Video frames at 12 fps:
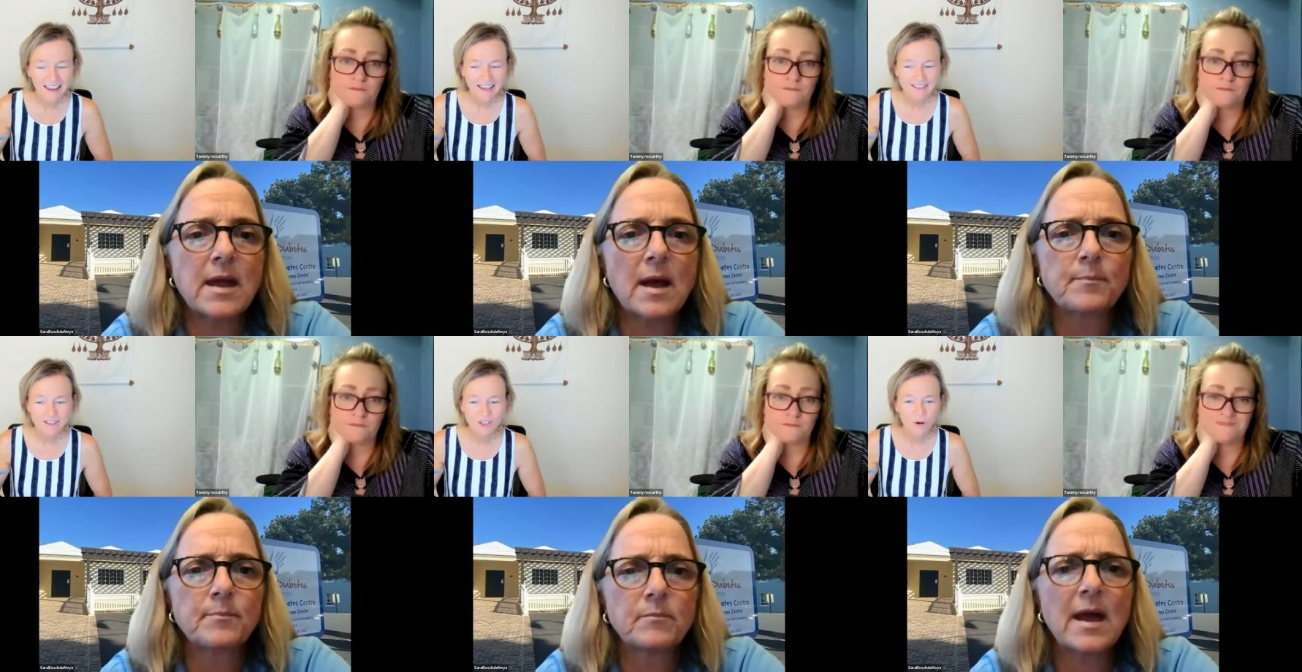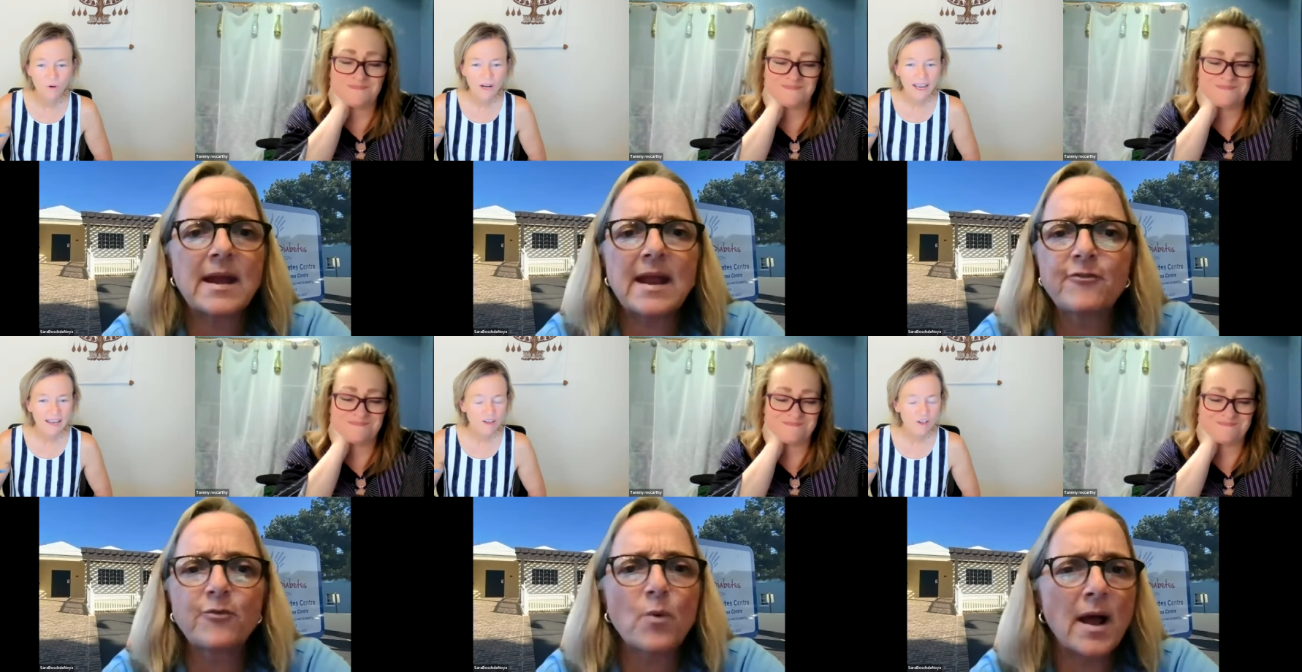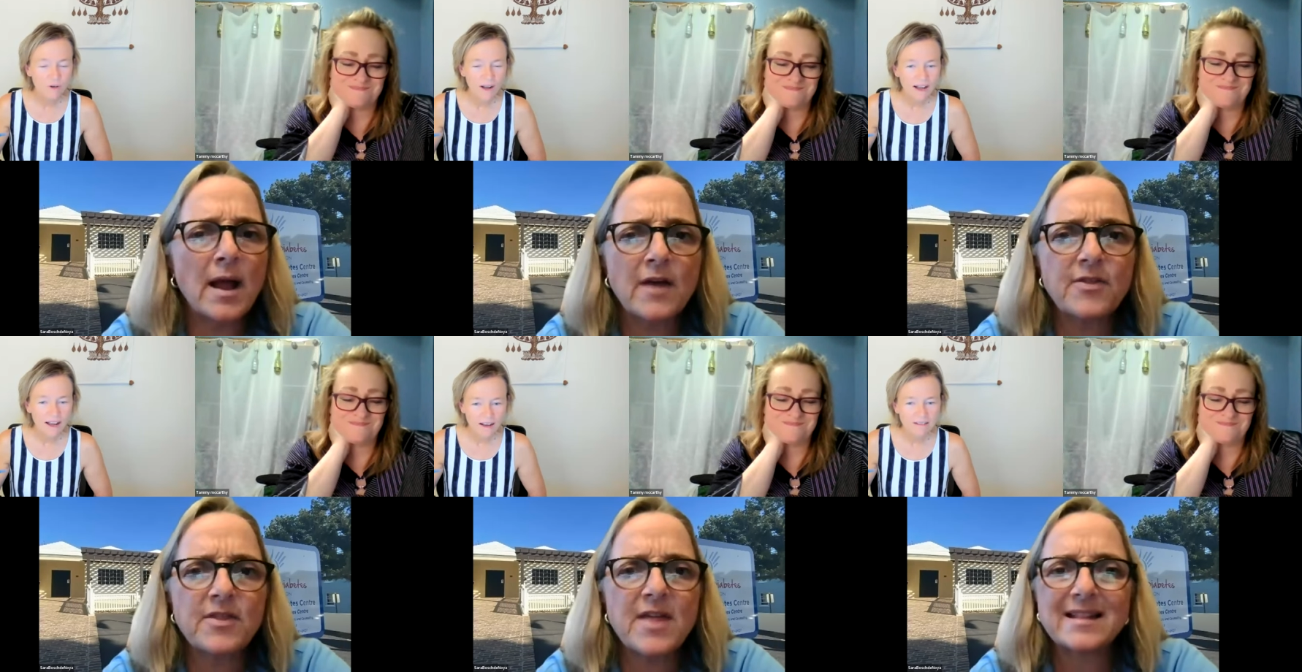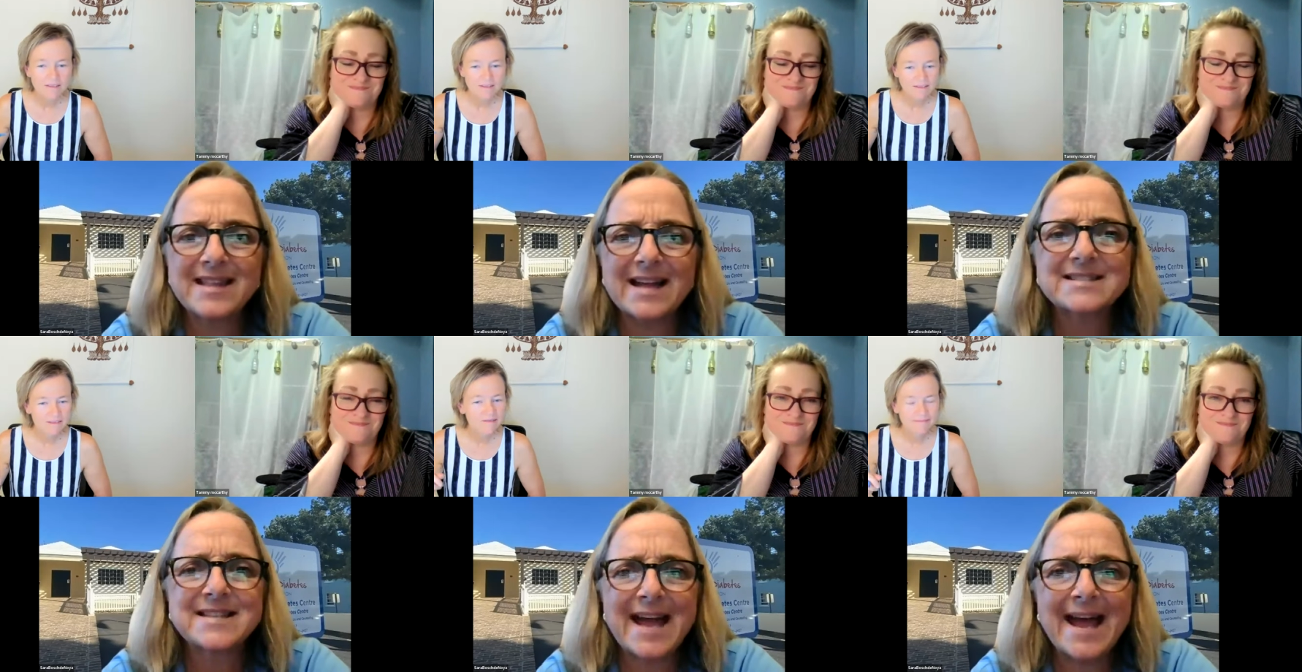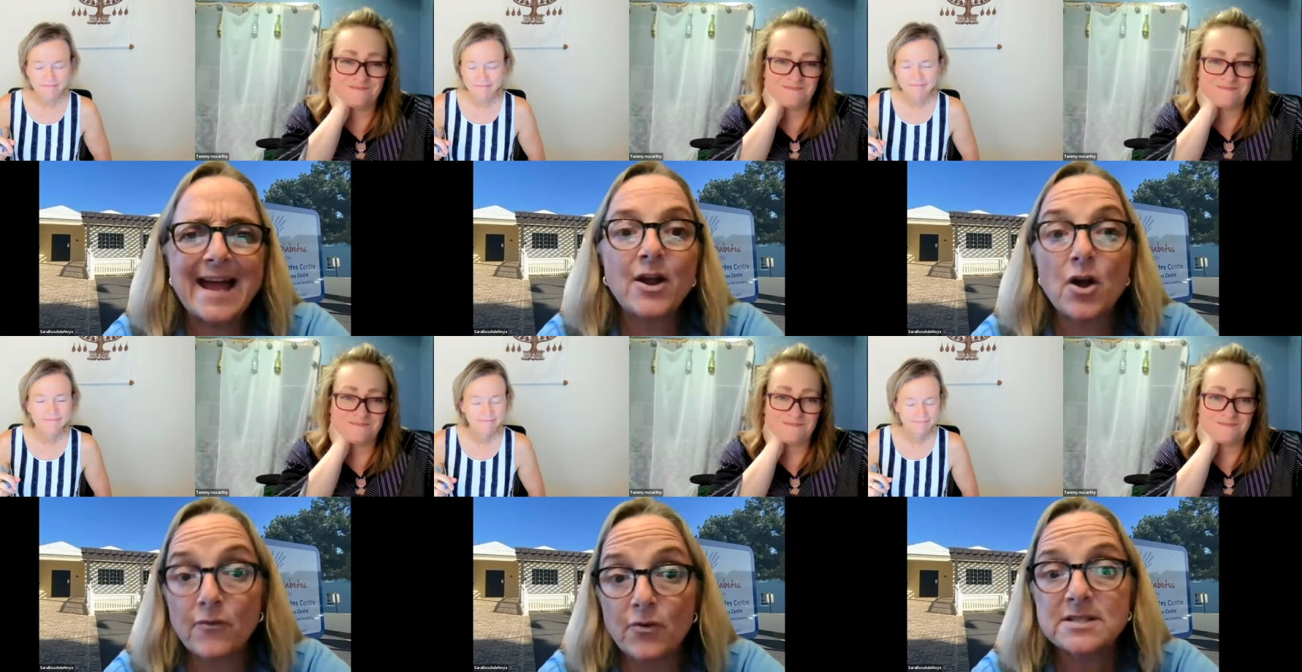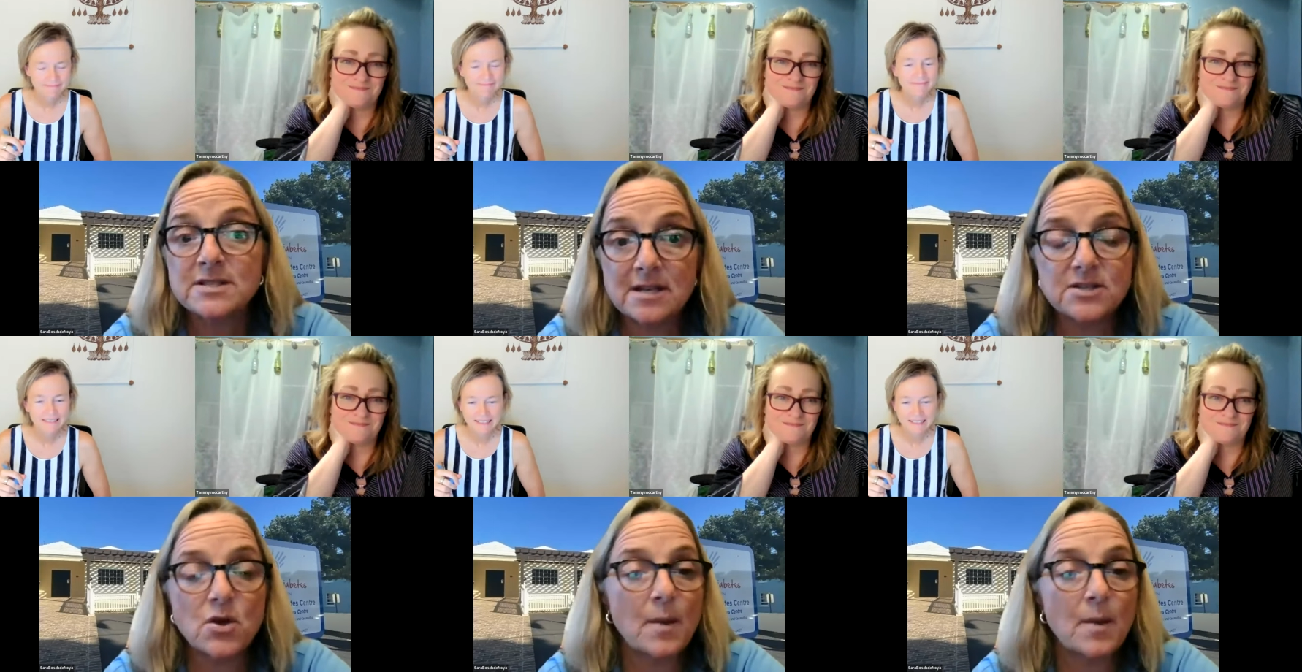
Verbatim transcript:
Speaker 1: Yeah. And, and so- FYI, that that's the hangover, isn't it?